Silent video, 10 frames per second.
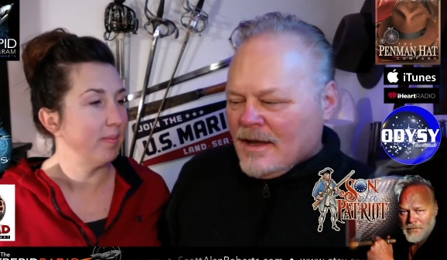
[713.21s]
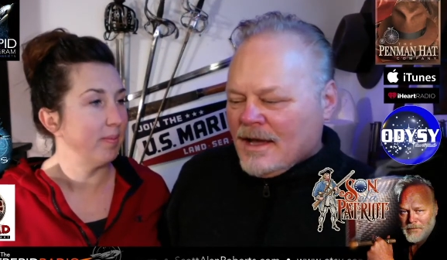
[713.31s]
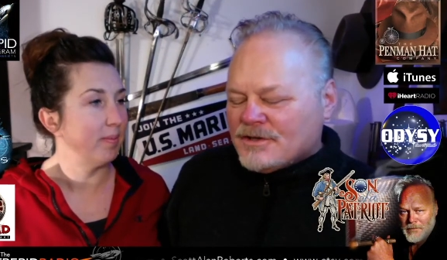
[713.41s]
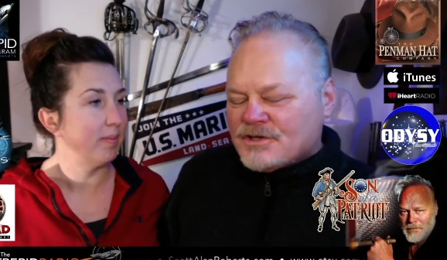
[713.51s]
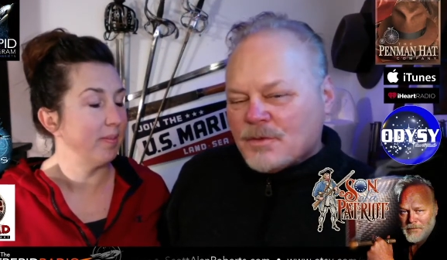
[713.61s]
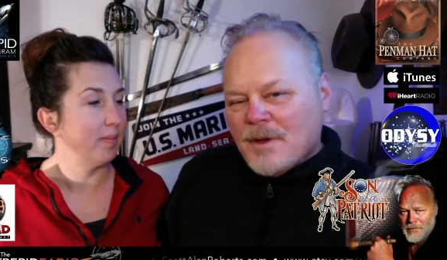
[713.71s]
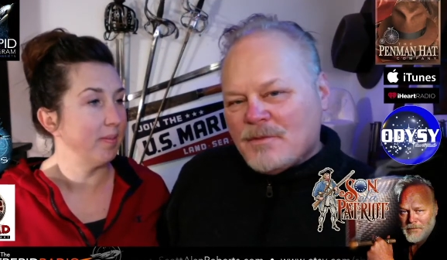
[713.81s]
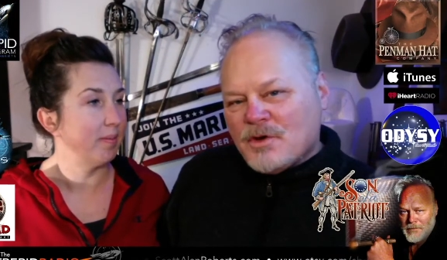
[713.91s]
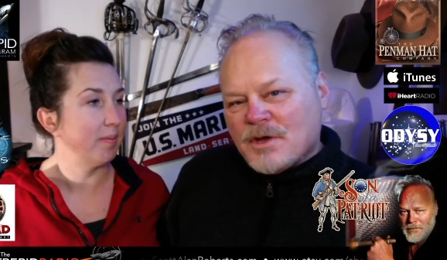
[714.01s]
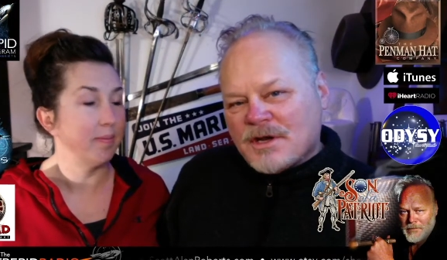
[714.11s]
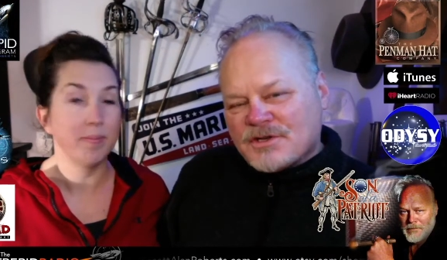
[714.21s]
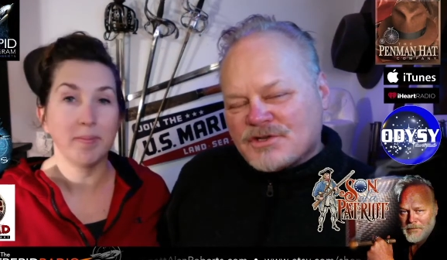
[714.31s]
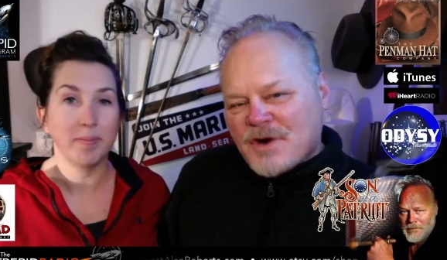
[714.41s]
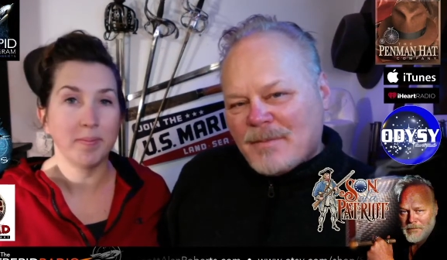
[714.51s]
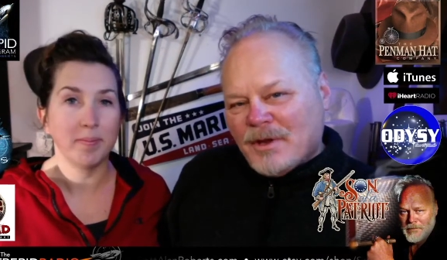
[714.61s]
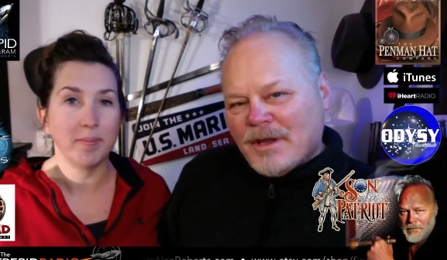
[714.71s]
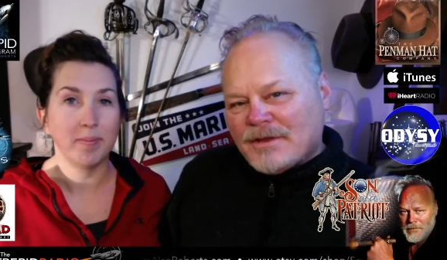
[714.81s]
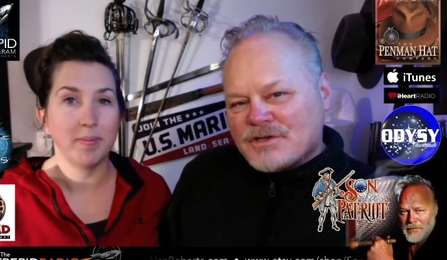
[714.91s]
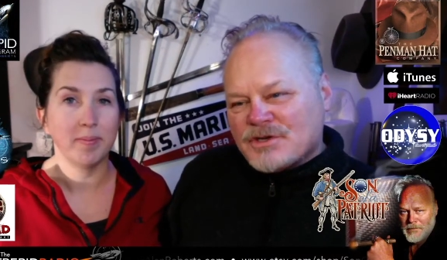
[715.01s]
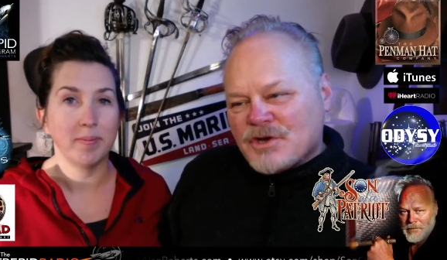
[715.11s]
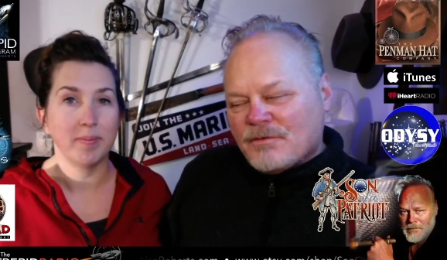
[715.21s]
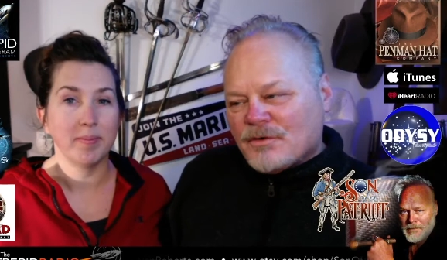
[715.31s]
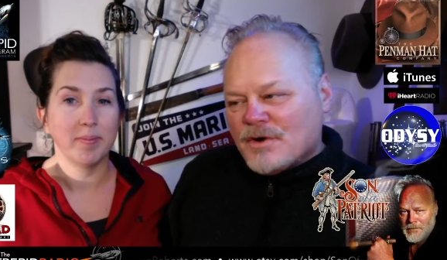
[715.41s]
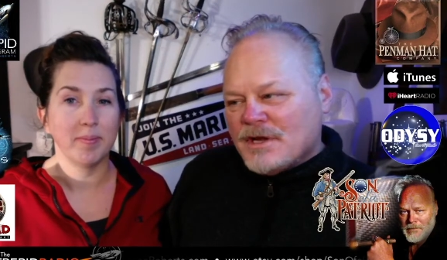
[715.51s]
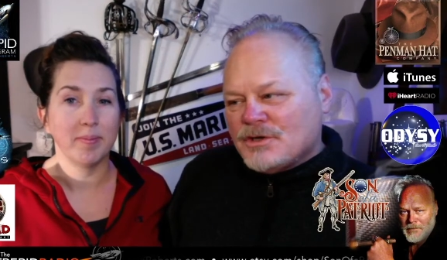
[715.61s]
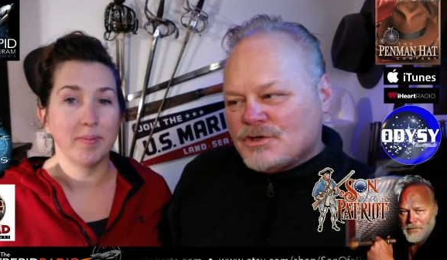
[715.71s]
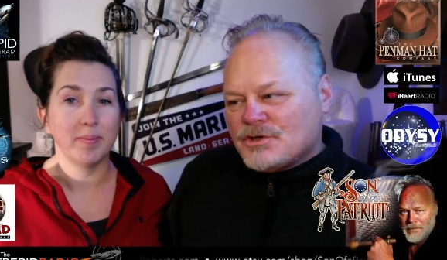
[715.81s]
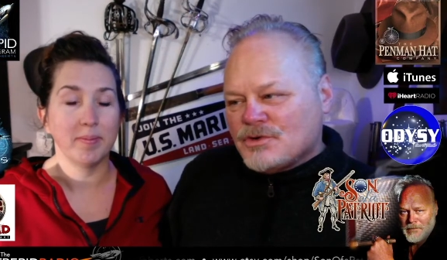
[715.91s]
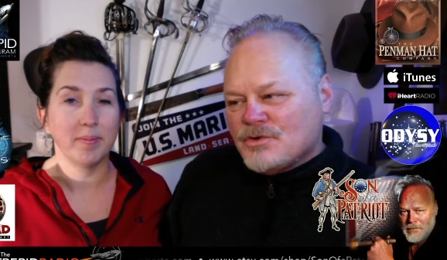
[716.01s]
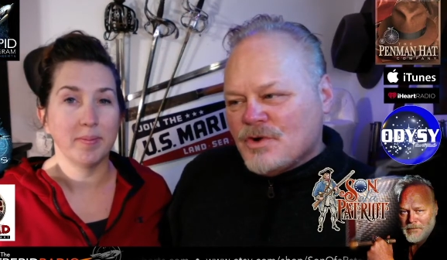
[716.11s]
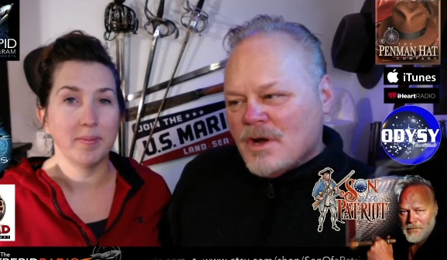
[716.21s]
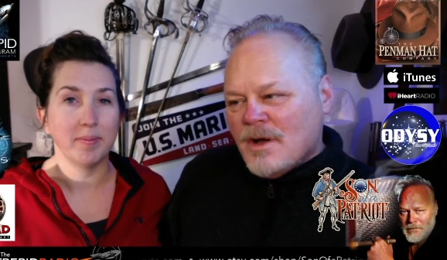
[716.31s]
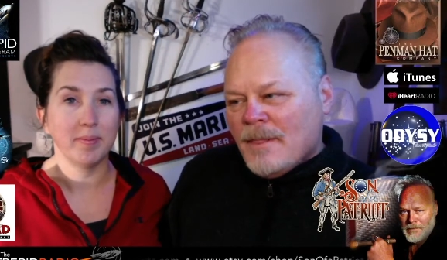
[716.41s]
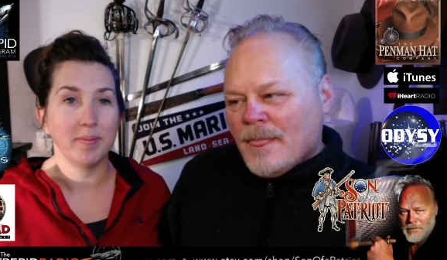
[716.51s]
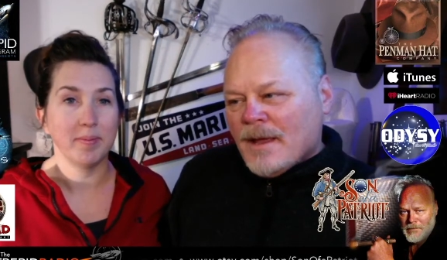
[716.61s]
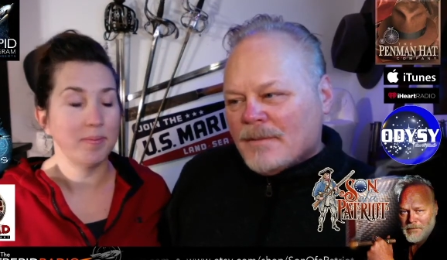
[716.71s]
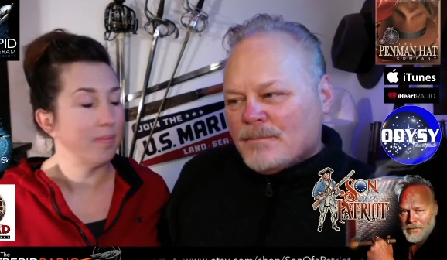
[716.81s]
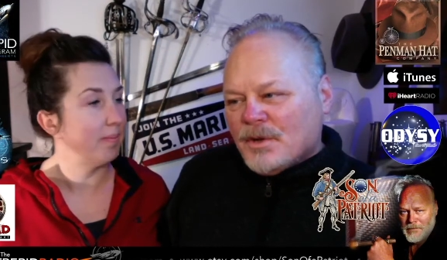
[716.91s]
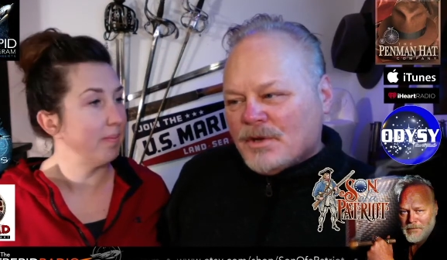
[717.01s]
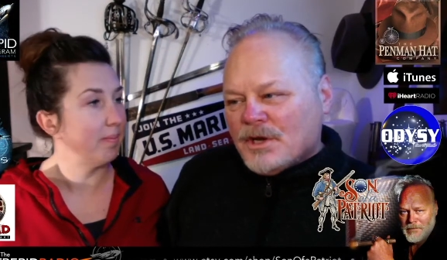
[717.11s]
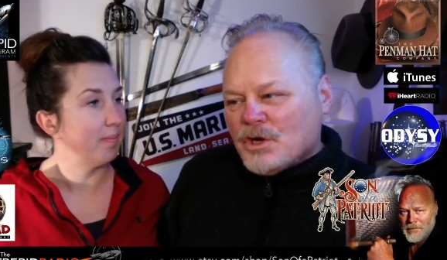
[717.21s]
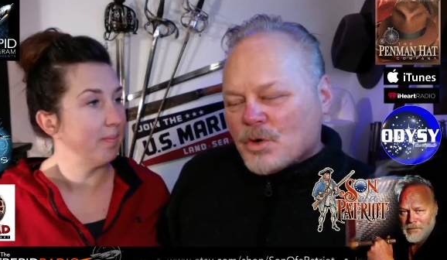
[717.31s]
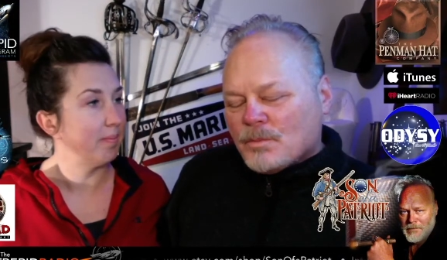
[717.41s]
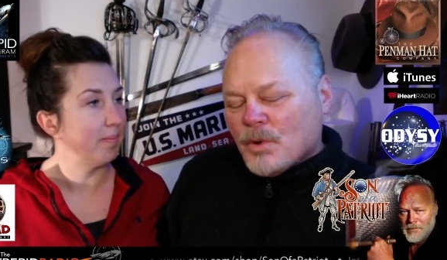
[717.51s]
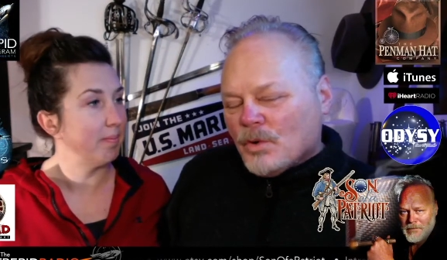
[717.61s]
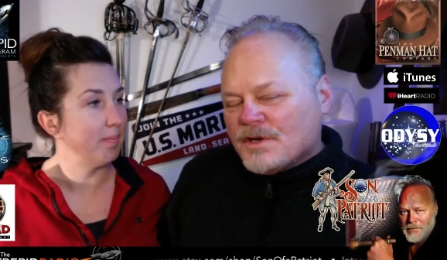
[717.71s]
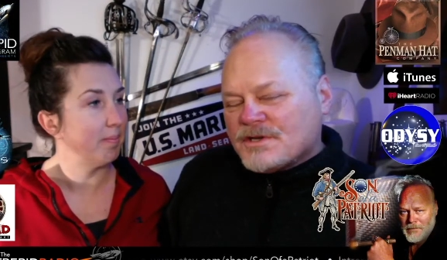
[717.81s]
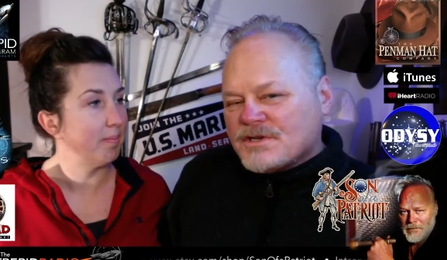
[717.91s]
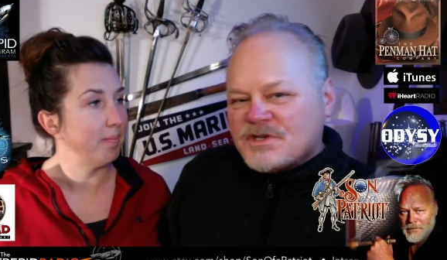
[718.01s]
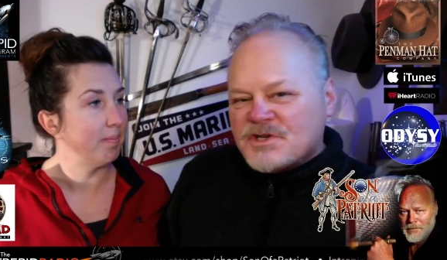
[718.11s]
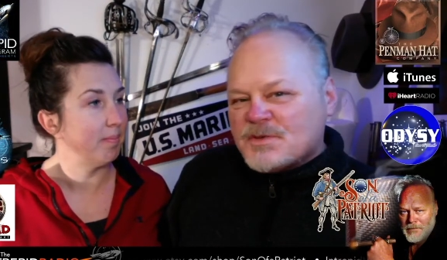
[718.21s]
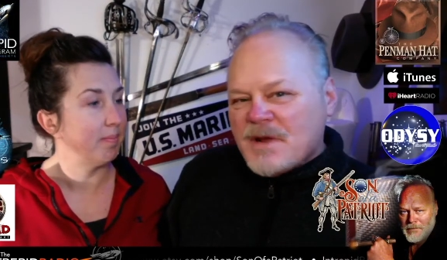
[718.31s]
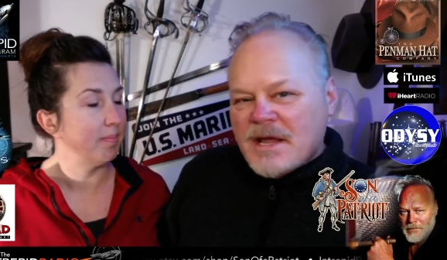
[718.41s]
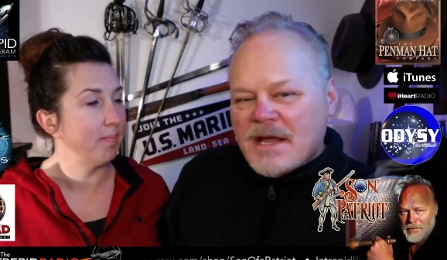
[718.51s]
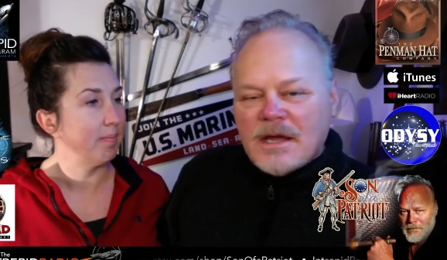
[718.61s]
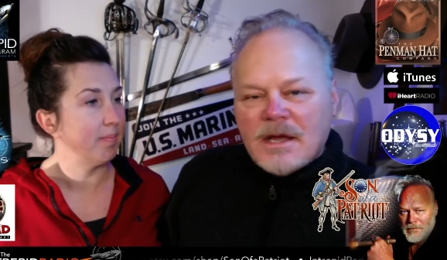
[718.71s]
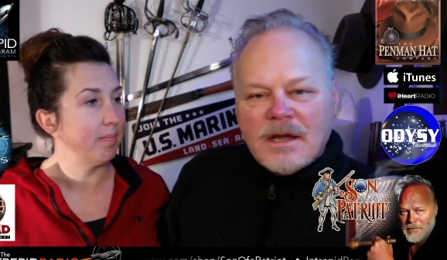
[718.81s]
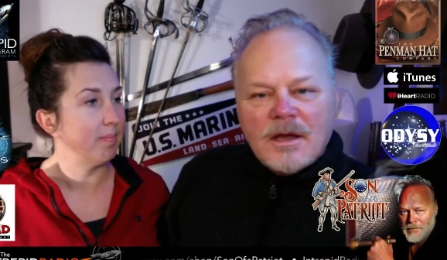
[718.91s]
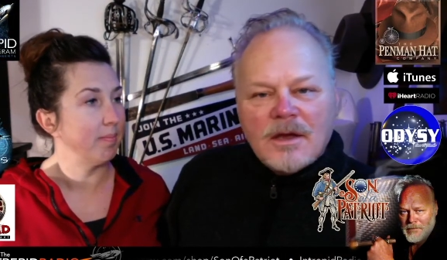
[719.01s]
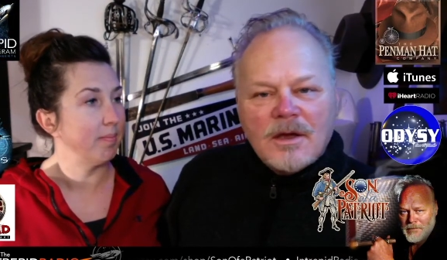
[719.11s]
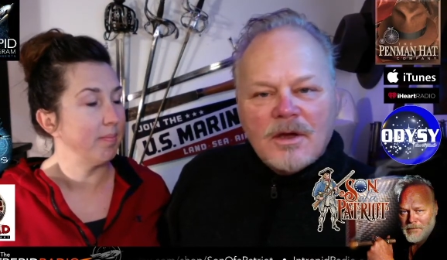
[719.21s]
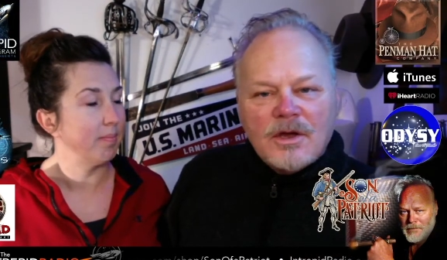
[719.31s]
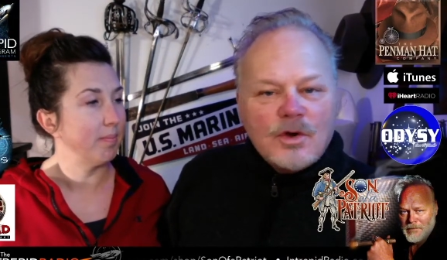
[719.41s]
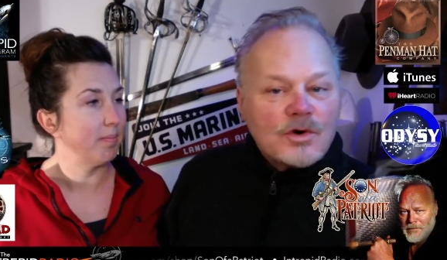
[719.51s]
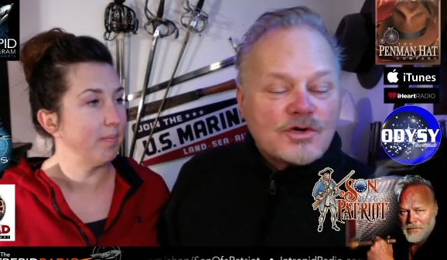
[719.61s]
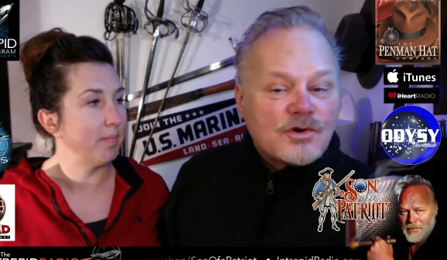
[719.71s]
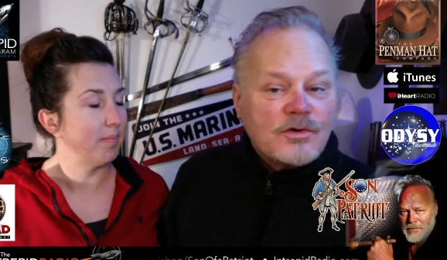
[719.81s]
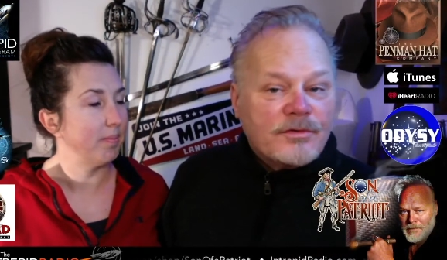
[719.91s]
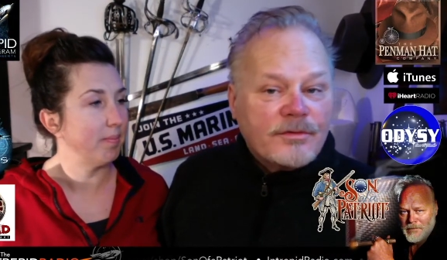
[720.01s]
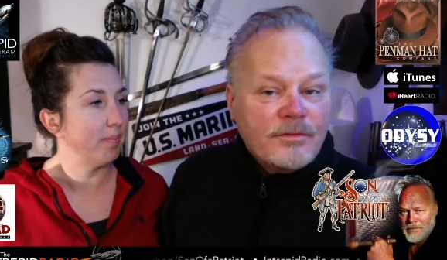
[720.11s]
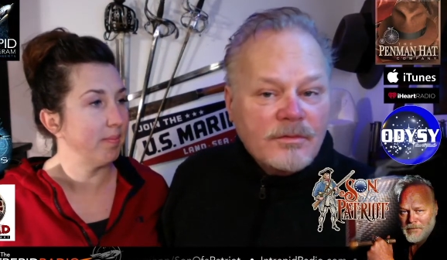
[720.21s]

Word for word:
Speaker 1: And so maybe you can extrapolate this over into building your boldness and speaking your truth,